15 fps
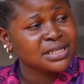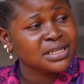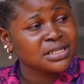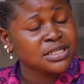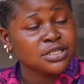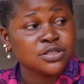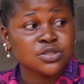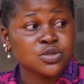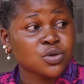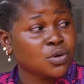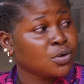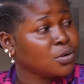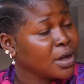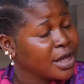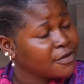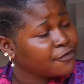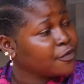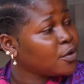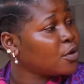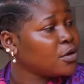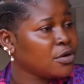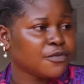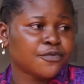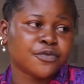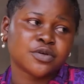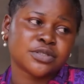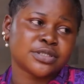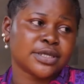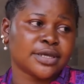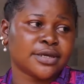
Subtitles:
thing is you have all of us